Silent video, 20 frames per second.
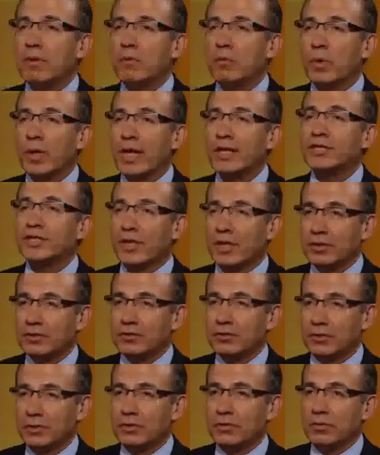what I try
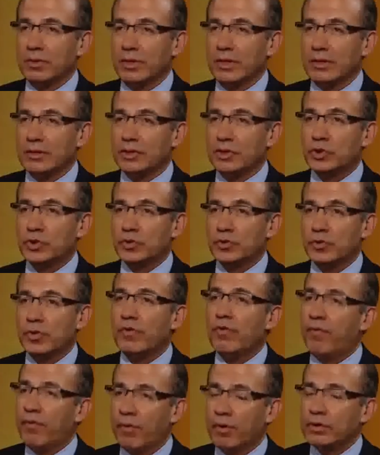to do is to
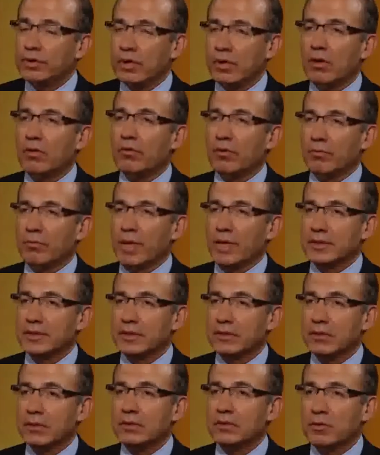enforce the law in
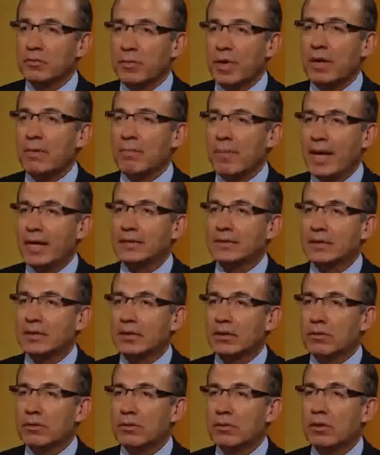Mexico and to make
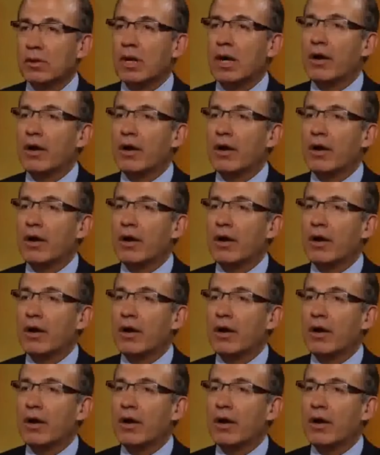Mexico